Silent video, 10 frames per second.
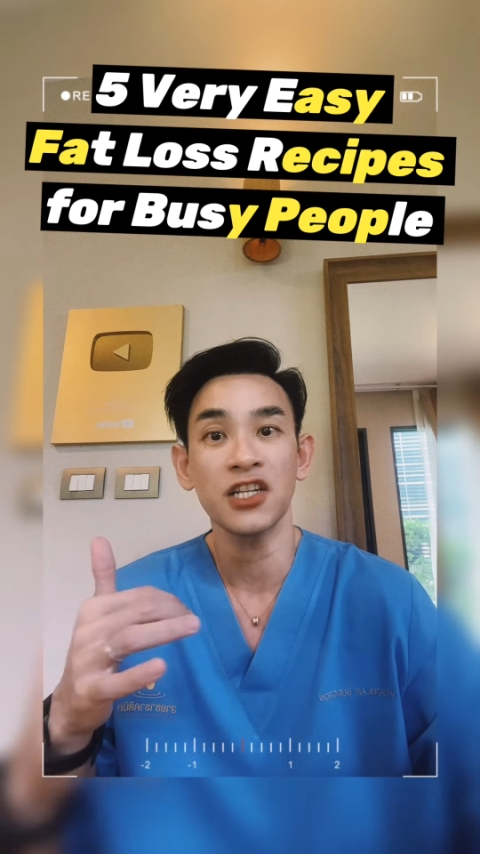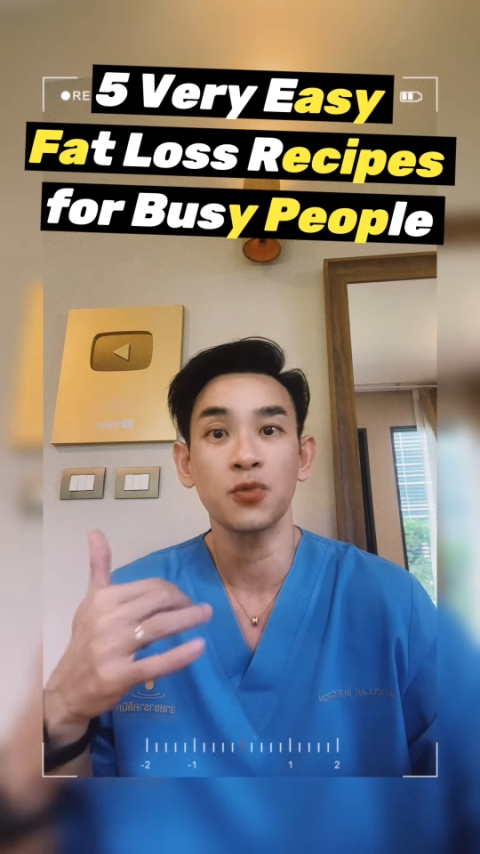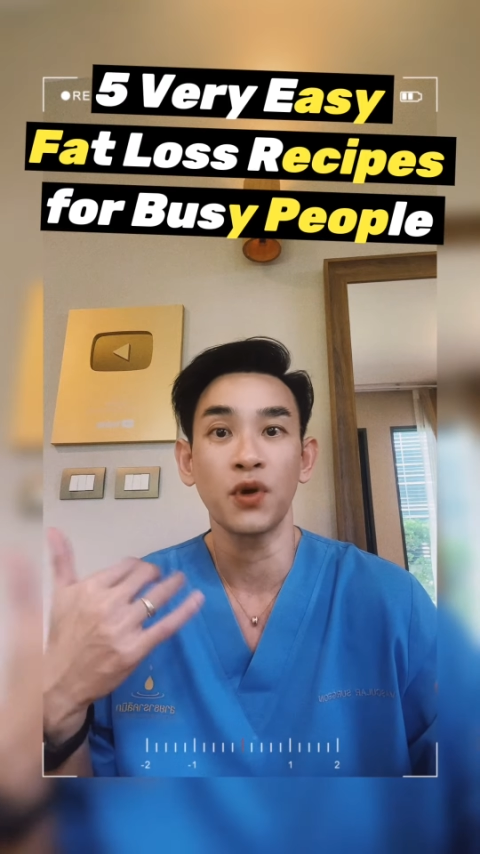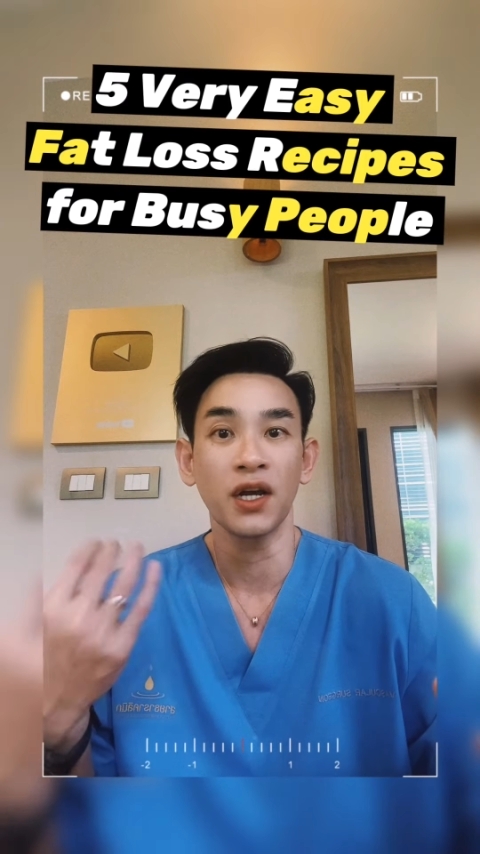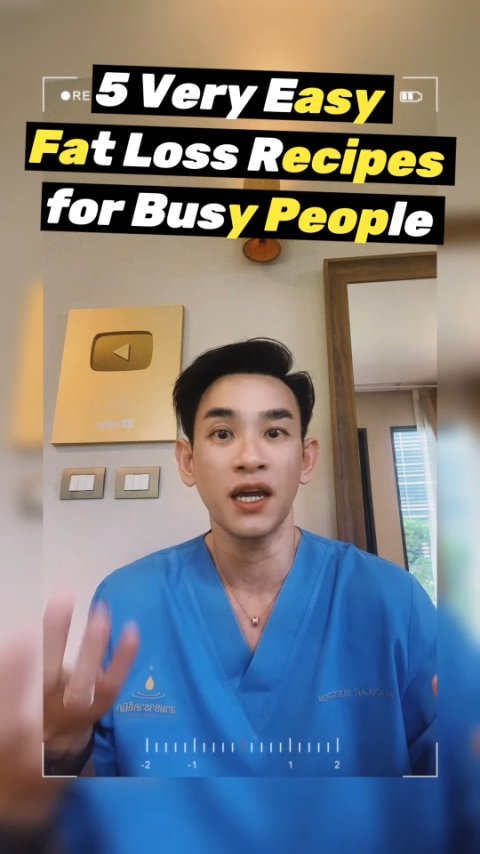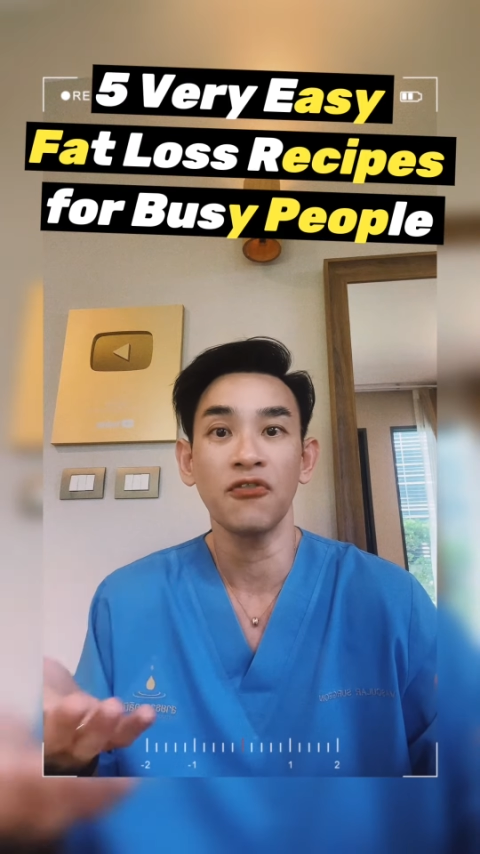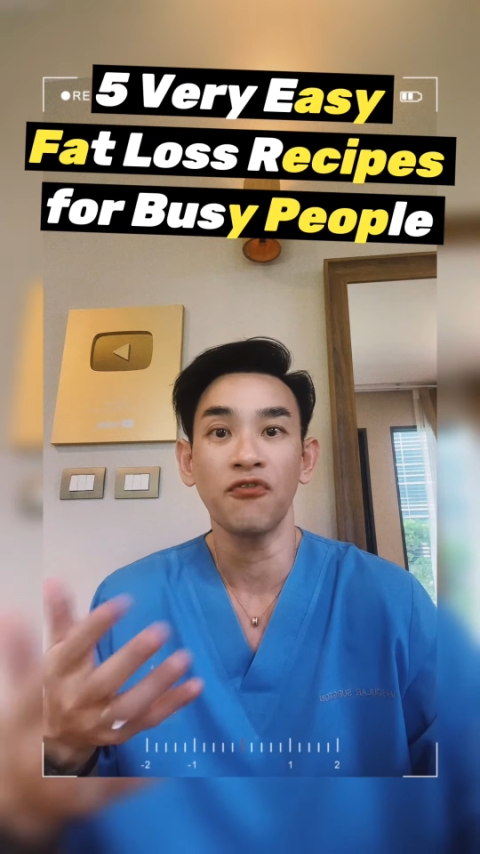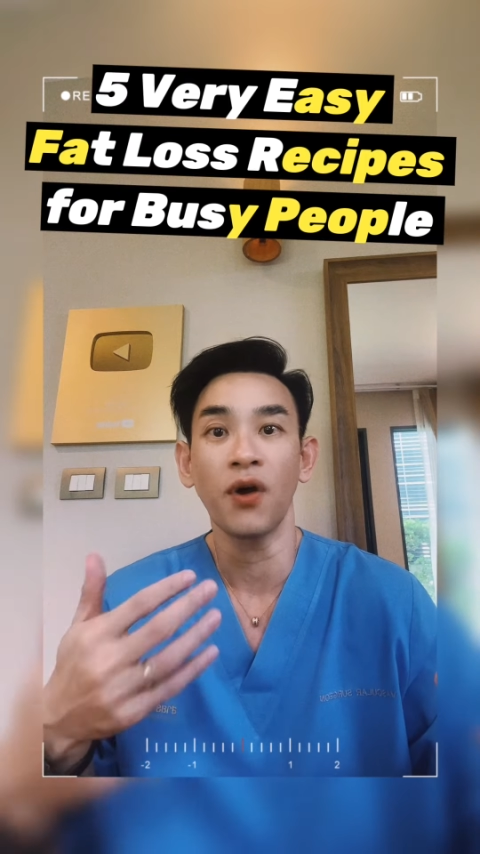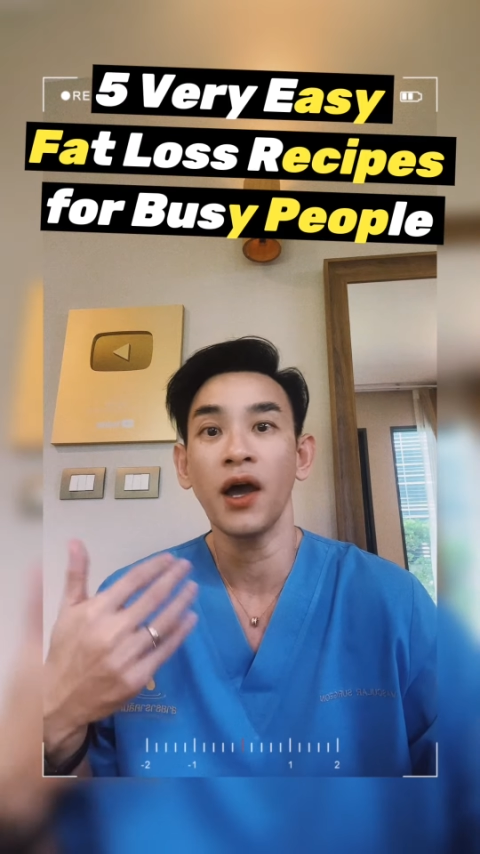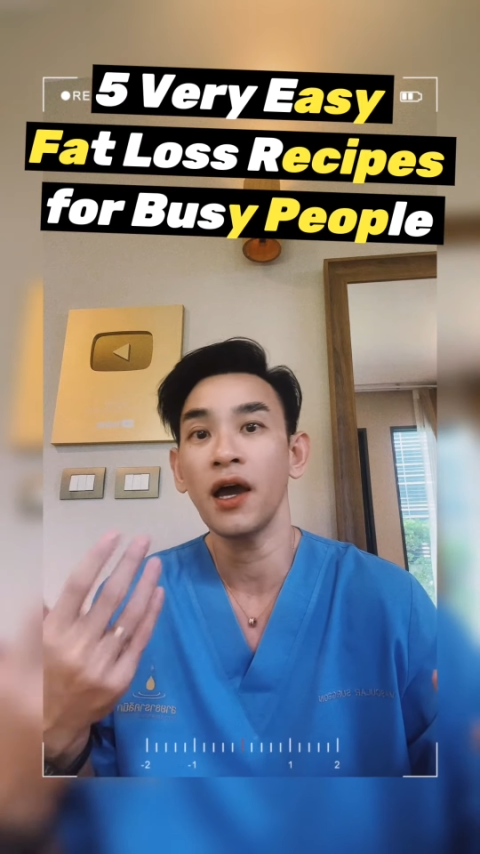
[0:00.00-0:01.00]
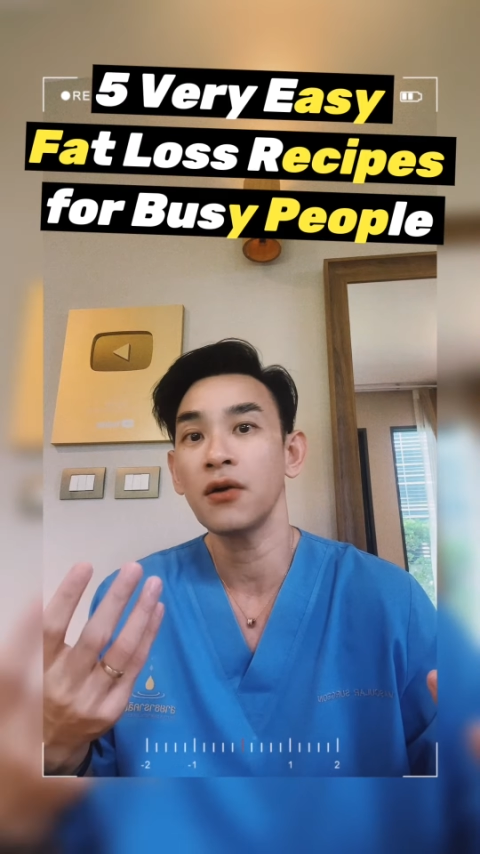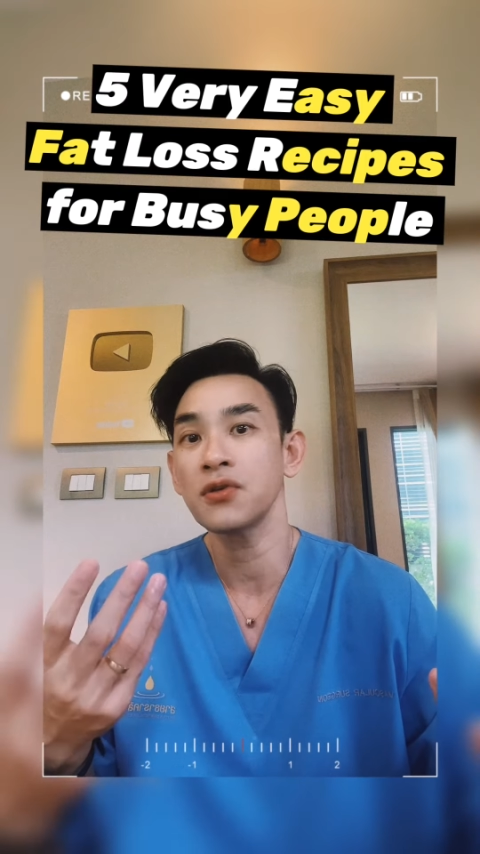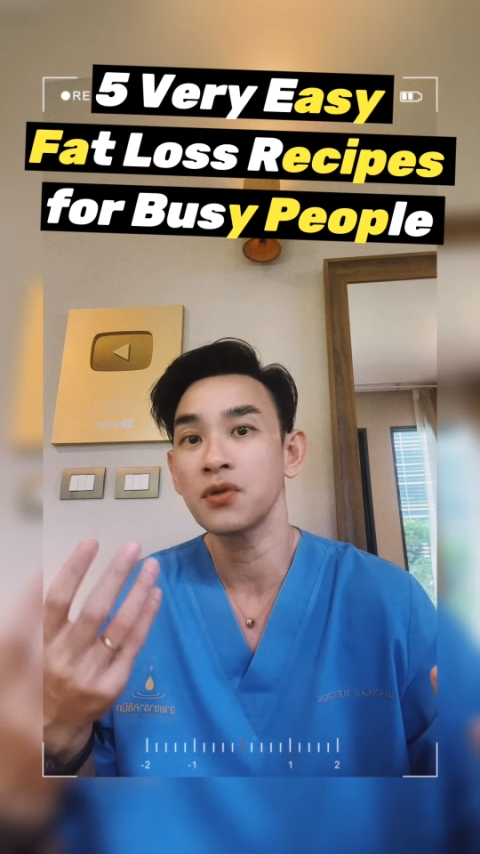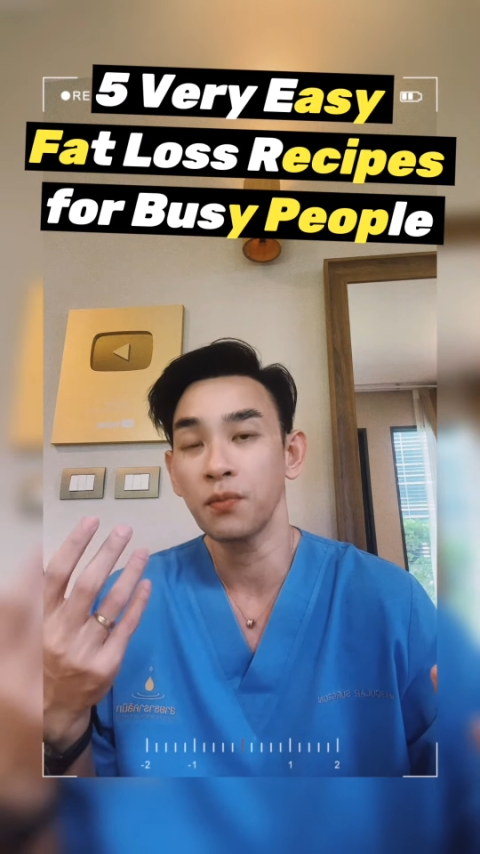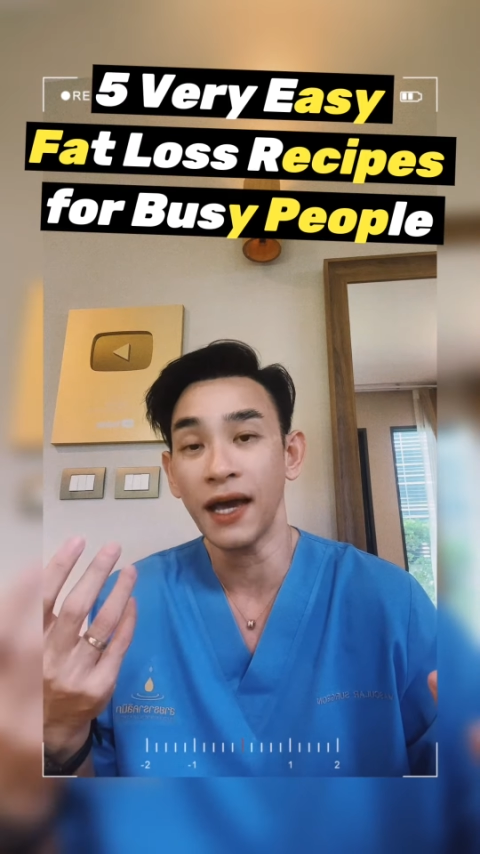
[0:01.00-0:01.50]
asparagus
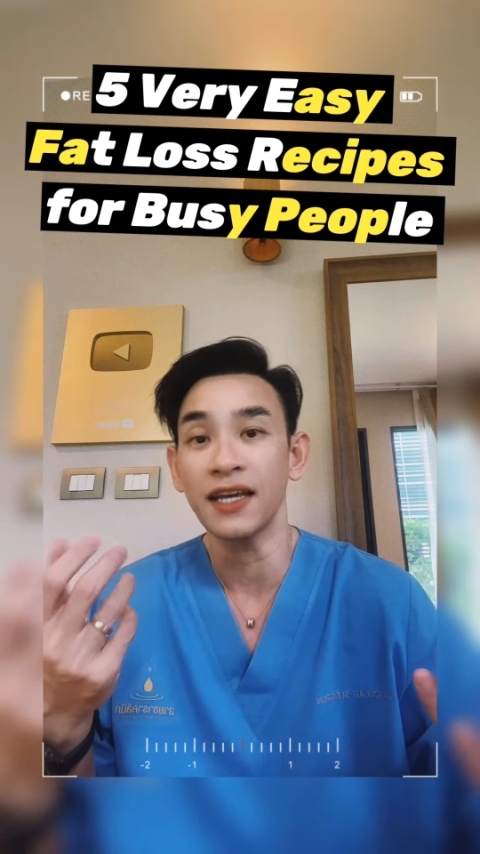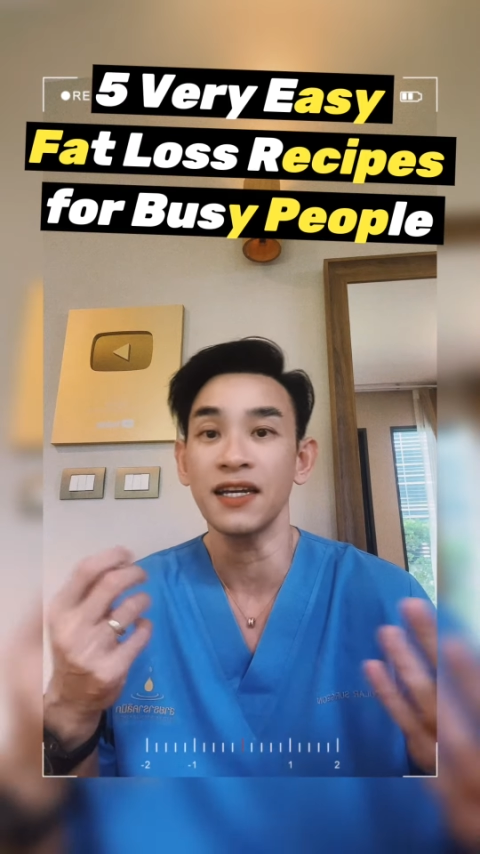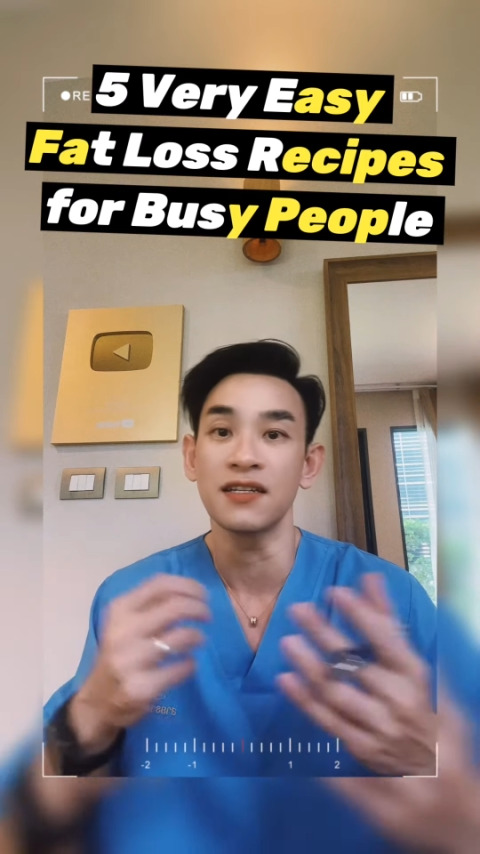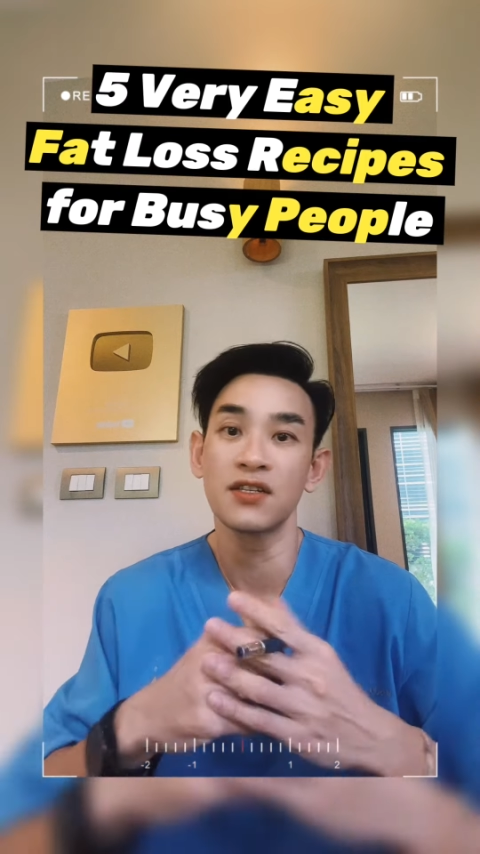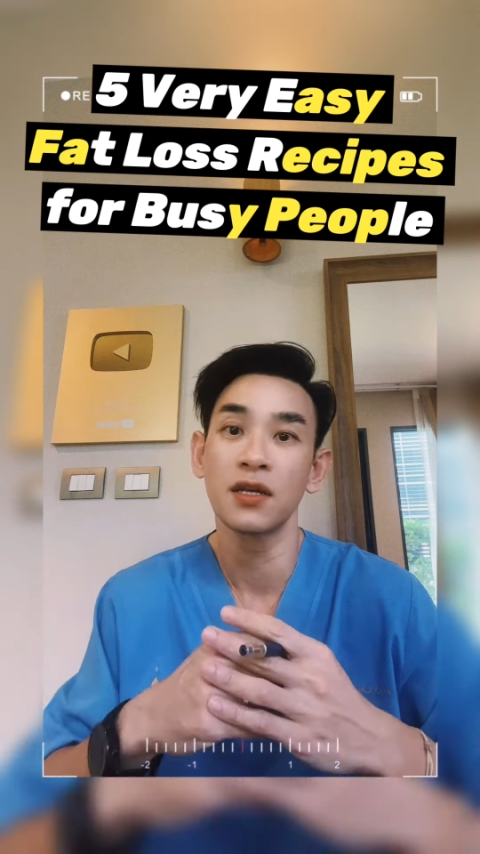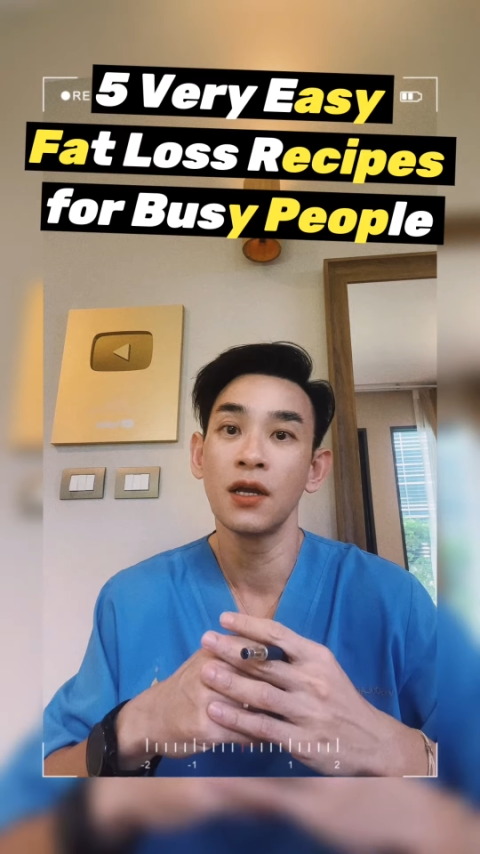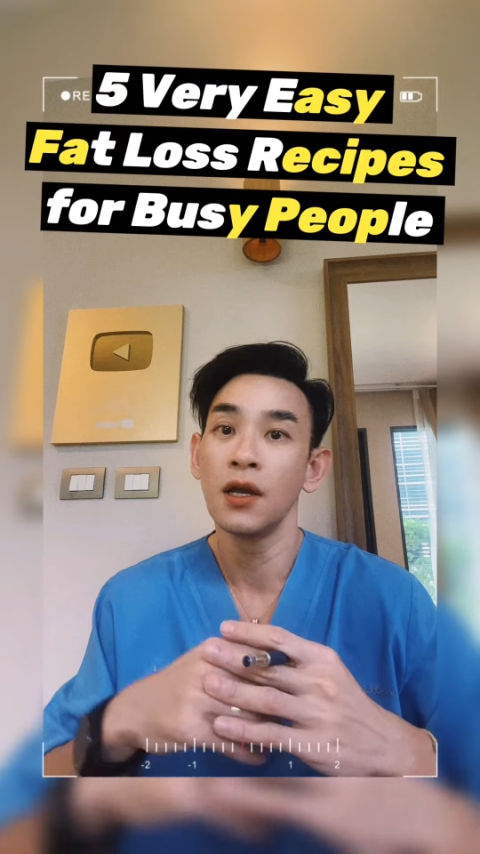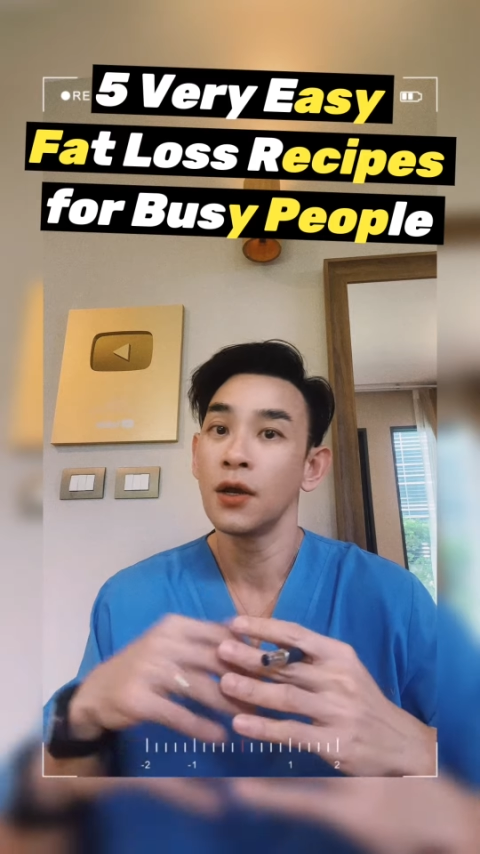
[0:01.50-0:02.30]
5-ounce packets.